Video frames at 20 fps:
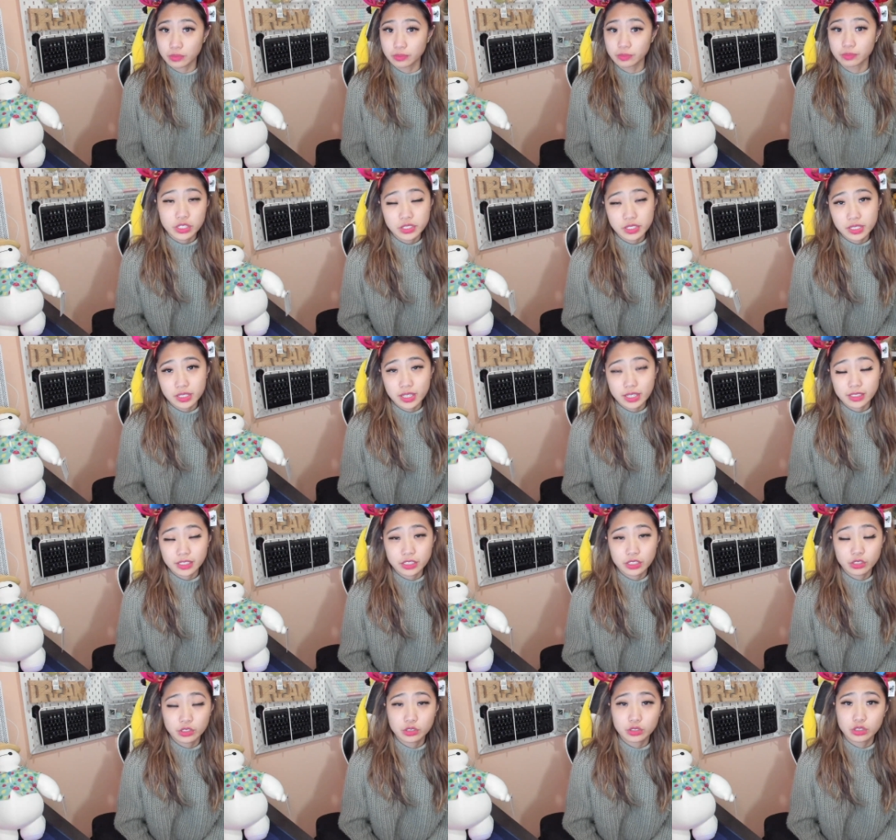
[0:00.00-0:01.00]
Once you
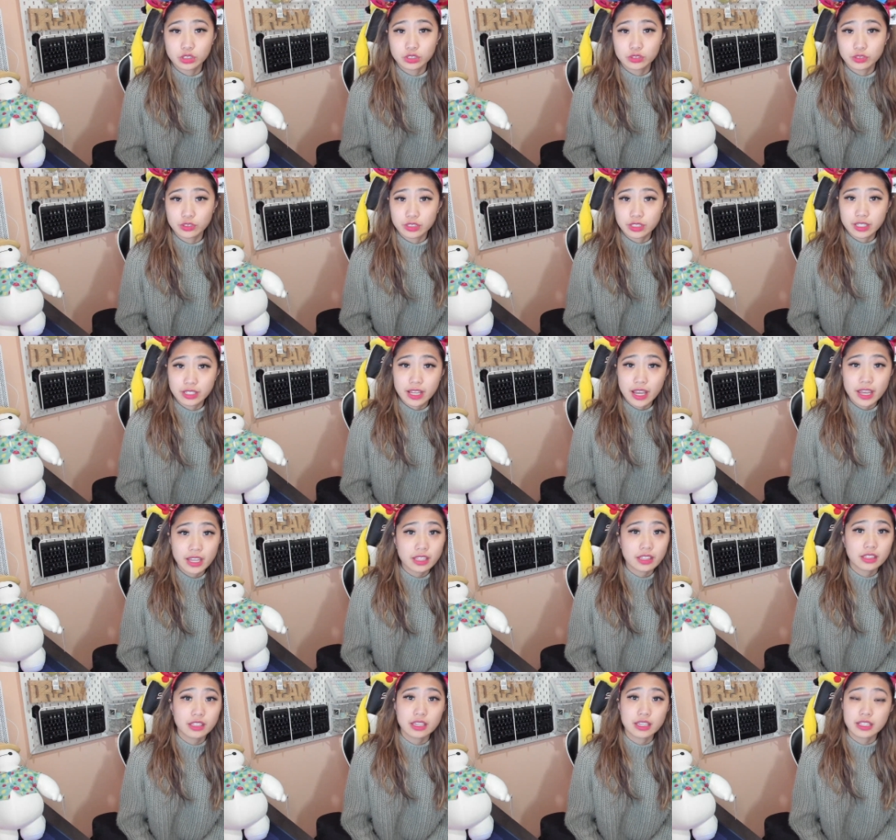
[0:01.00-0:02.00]
selected your course for the
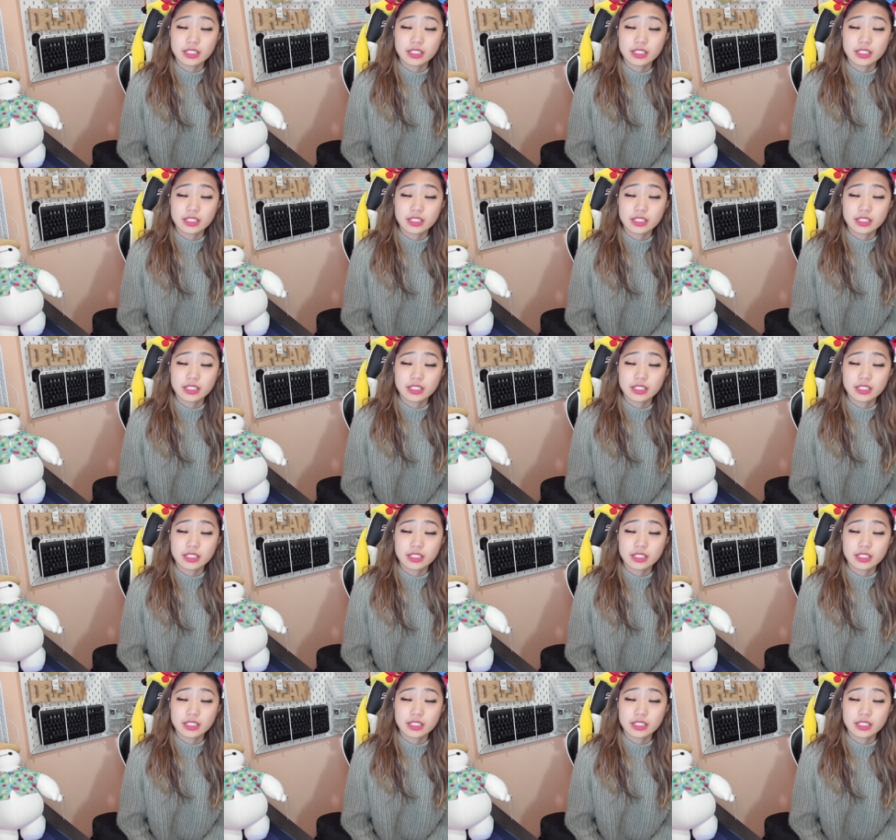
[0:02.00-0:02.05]
night,